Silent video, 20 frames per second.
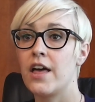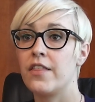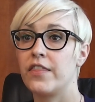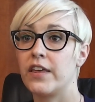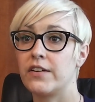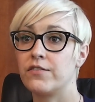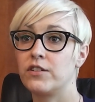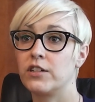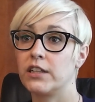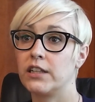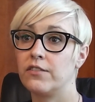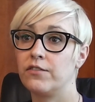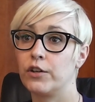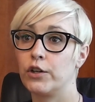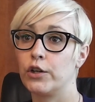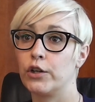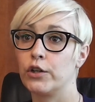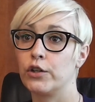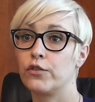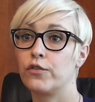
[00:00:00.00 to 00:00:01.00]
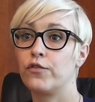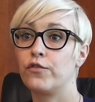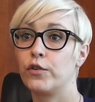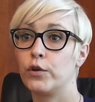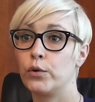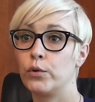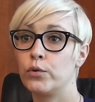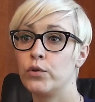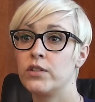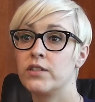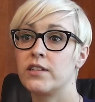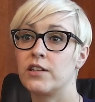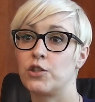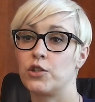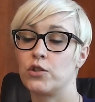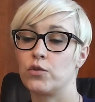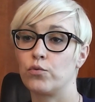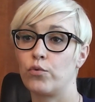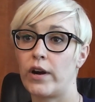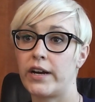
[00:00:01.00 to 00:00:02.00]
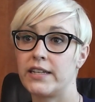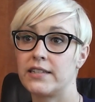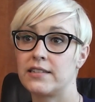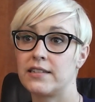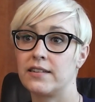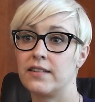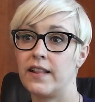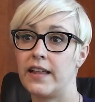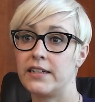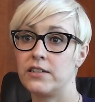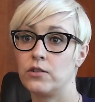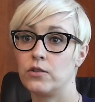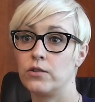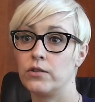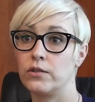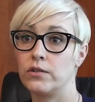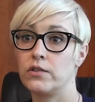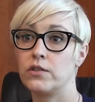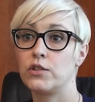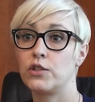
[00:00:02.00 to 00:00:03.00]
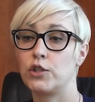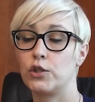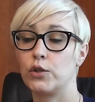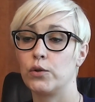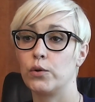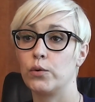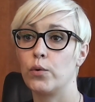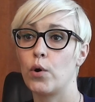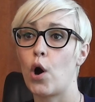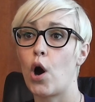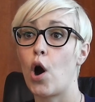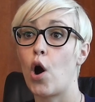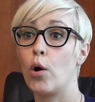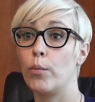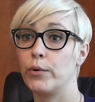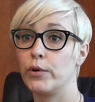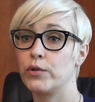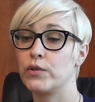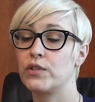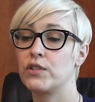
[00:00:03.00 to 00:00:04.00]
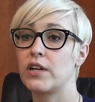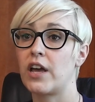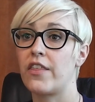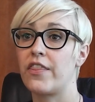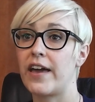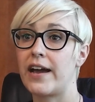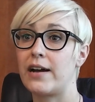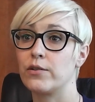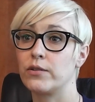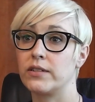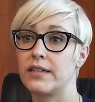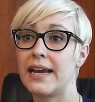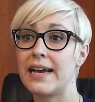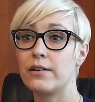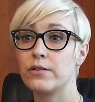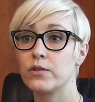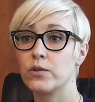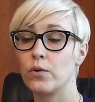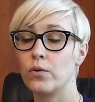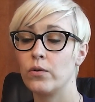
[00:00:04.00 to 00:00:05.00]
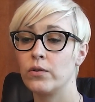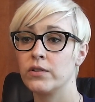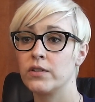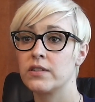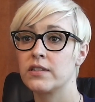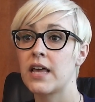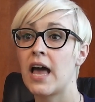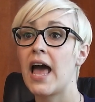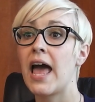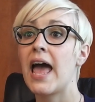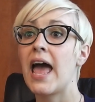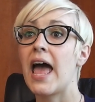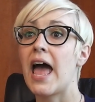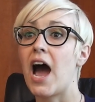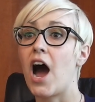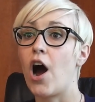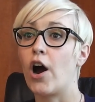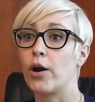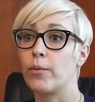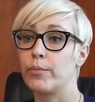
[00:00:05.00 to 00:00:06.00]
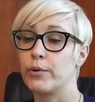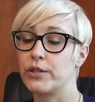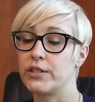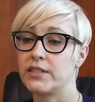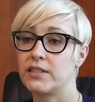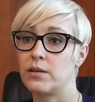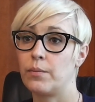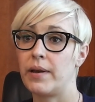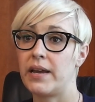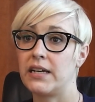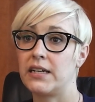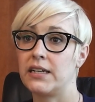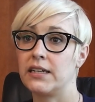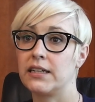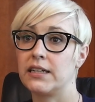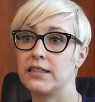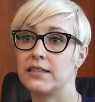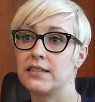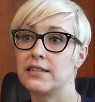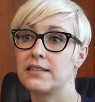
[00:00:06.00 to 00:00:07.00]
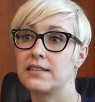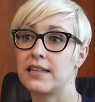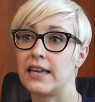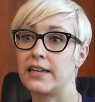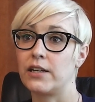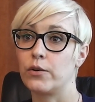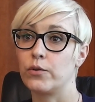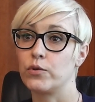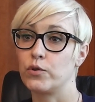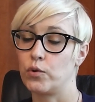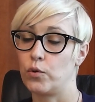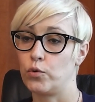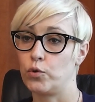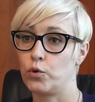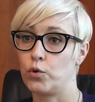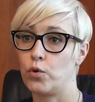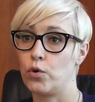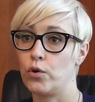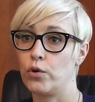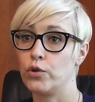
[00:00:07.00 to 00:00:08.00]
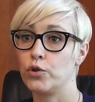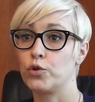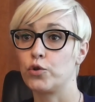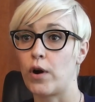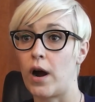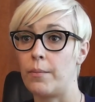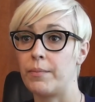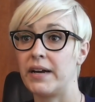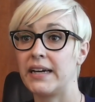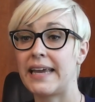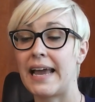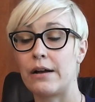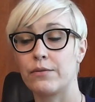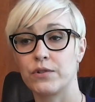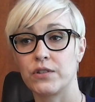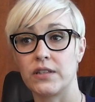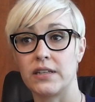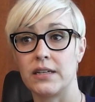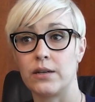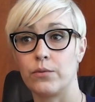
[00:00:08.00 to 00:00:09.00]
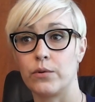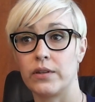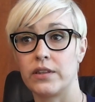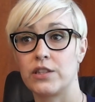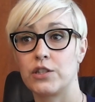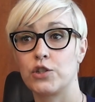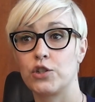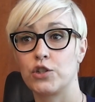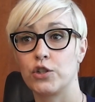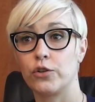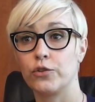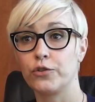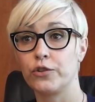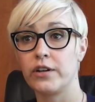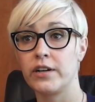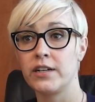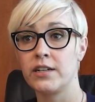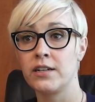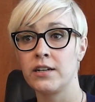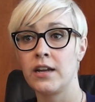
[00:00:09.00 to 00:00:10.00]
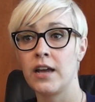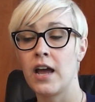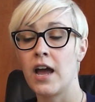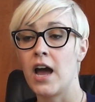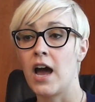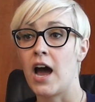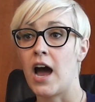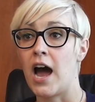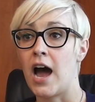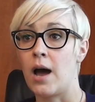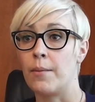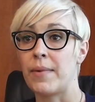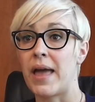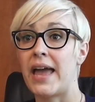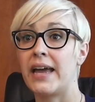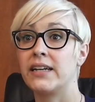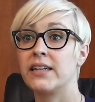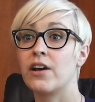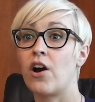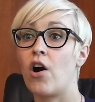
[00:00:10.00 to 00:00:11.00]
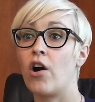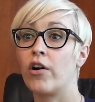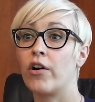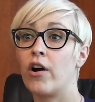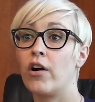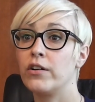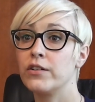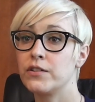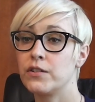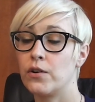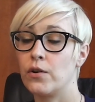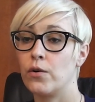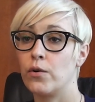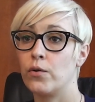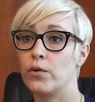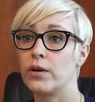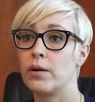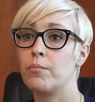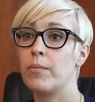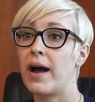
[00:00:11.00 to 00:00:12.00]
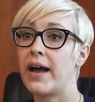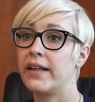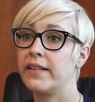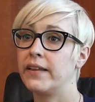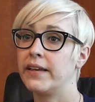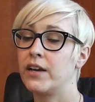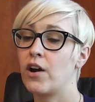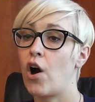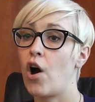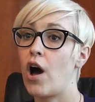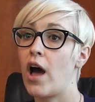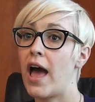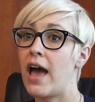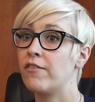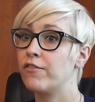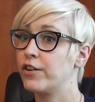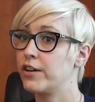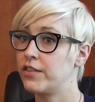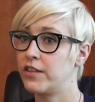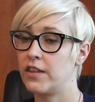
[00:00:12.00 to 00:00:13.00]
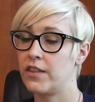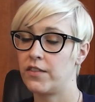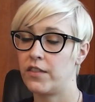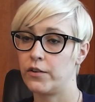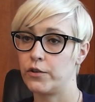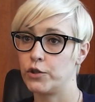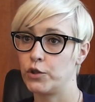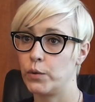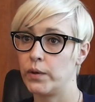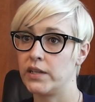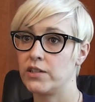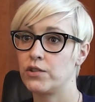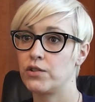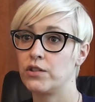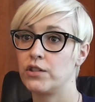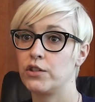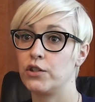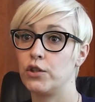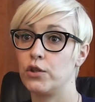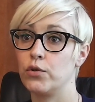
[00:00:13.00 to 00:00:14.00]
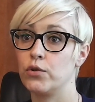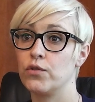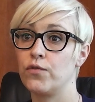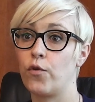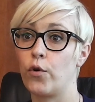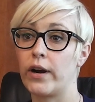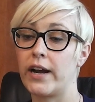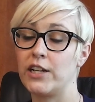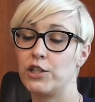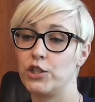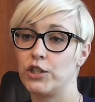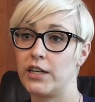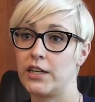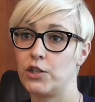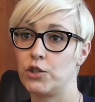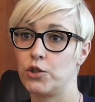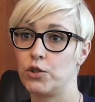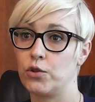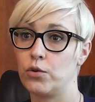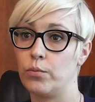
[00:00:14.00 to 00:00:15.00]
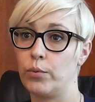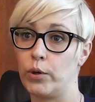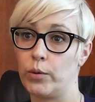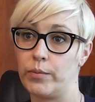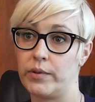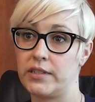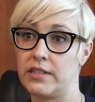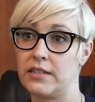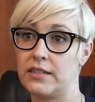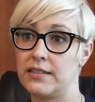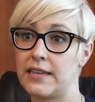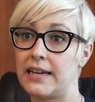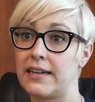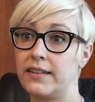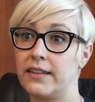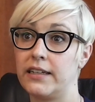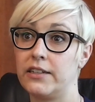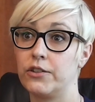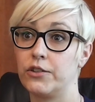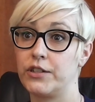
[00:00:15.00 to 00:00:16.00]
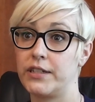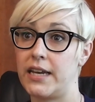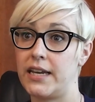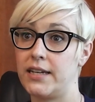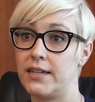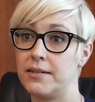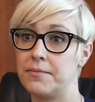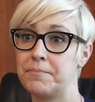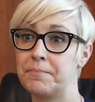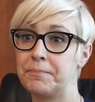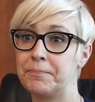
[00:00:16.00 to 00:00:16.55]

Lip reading: They've delivered food such as rice and lentils to almost 1,000 households, are participating in psychosocial trauma counseling with children, and are also compiling everything that they're doing to use for educational purposes at a later date.